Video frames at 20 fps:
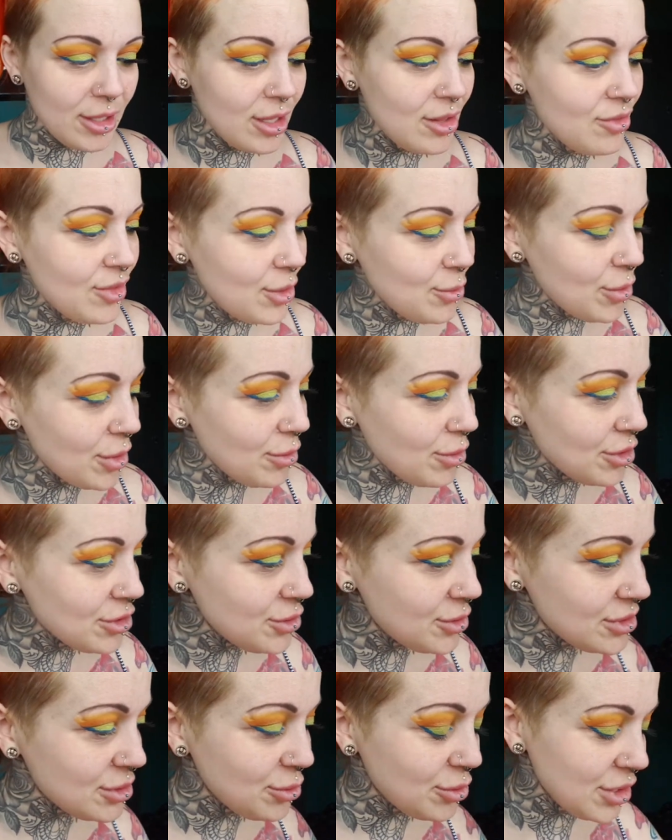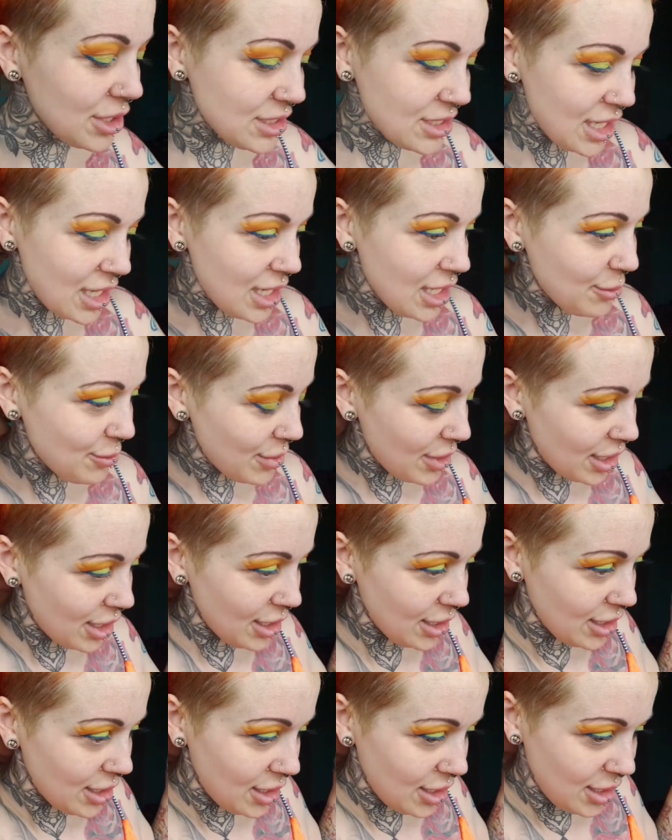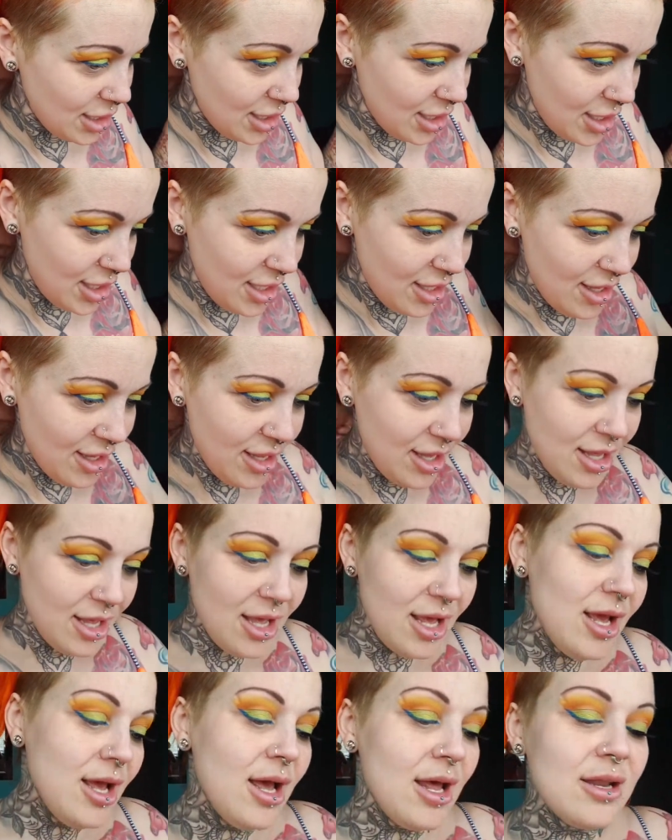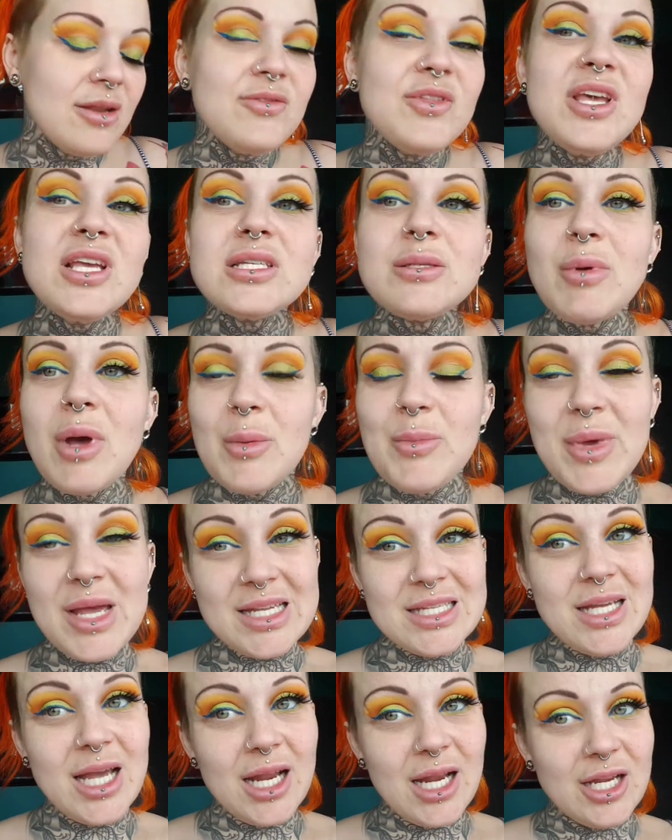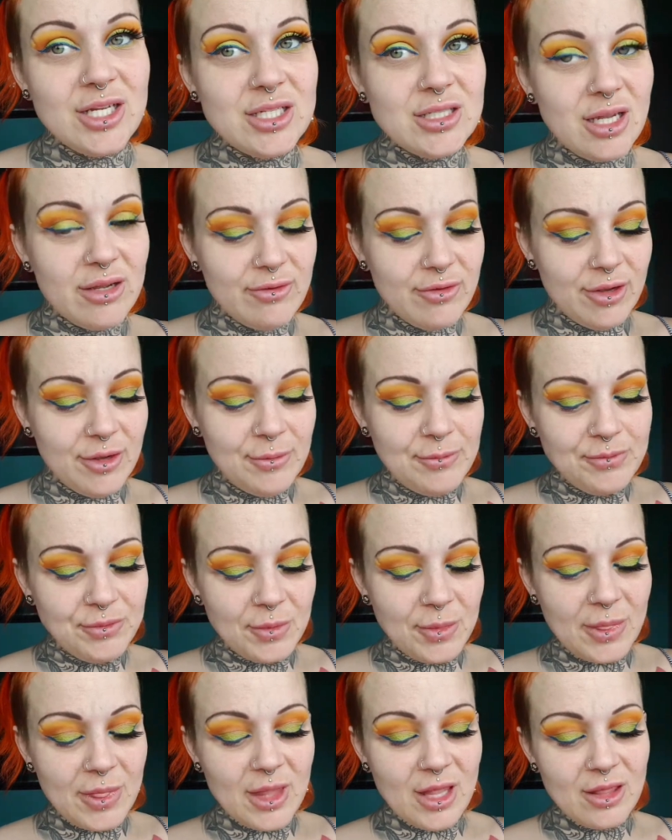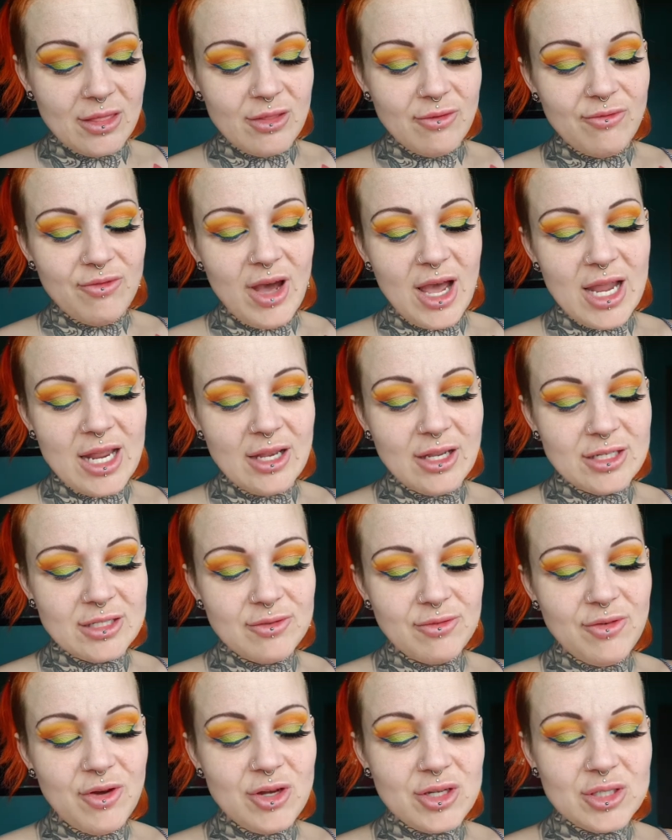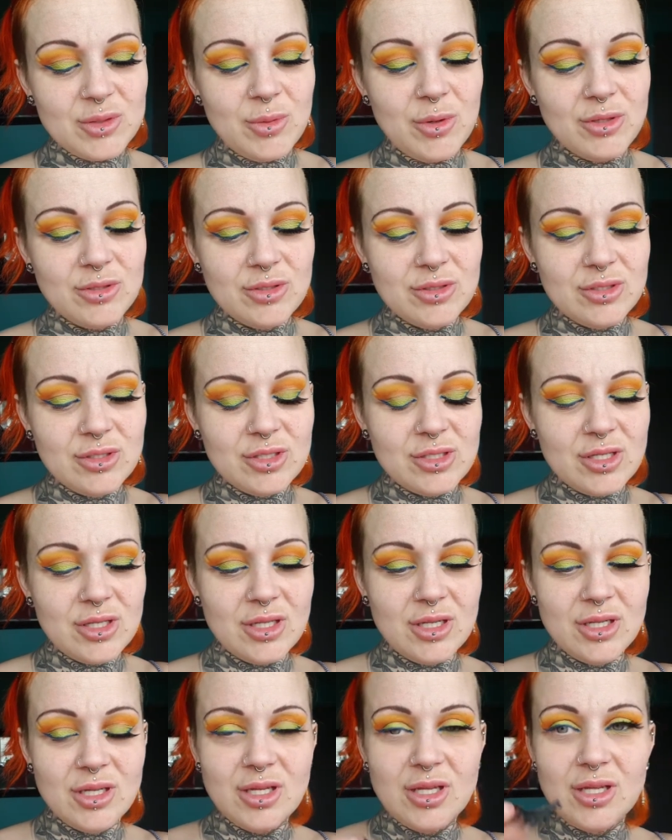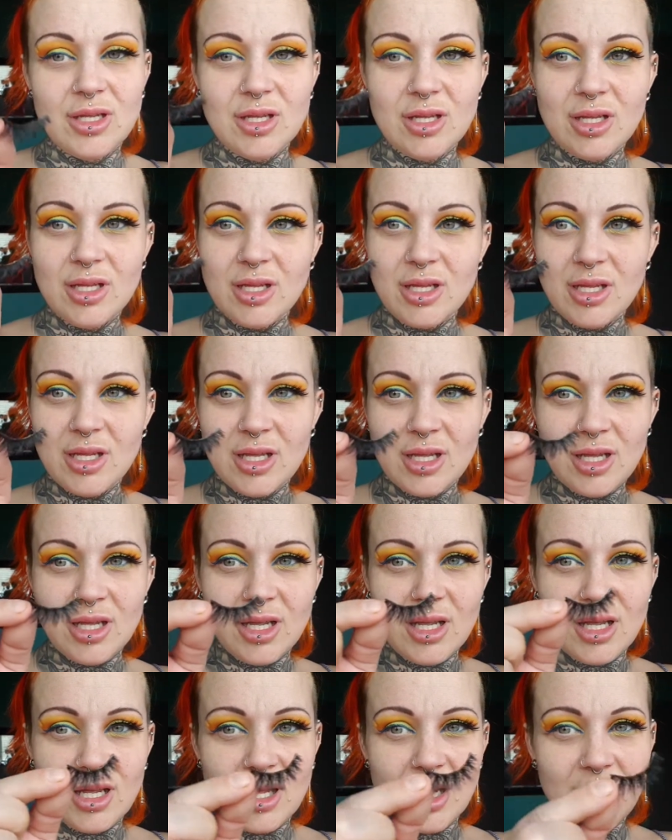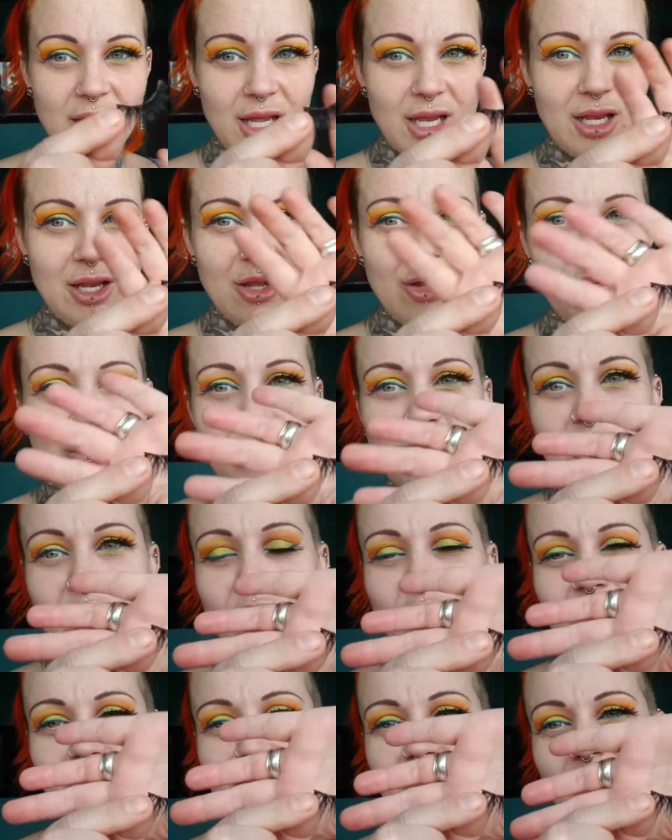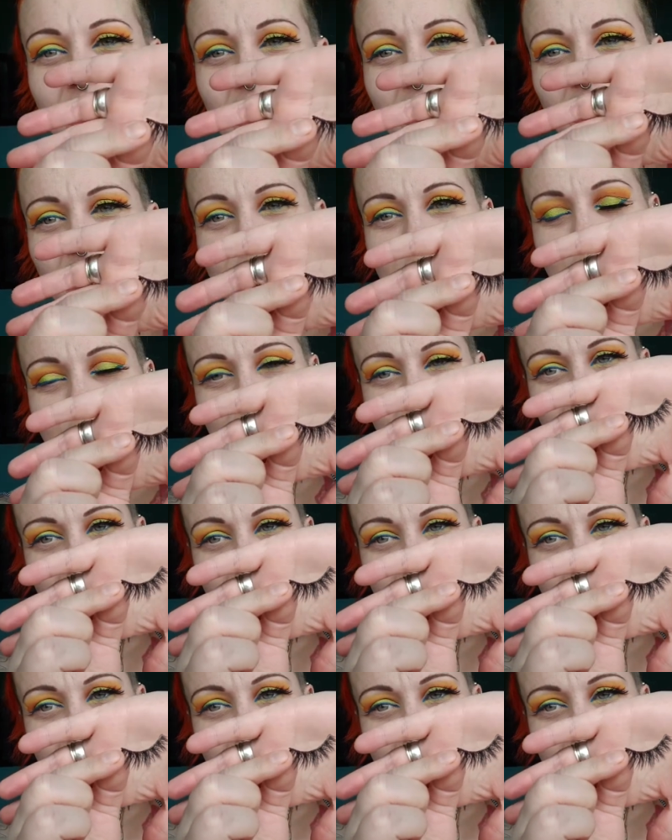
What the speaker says: And then what I'm going to do is I'm going to take my... And these are my best eyelashes ever. The Violet Voss ones. In Unicorn Flare.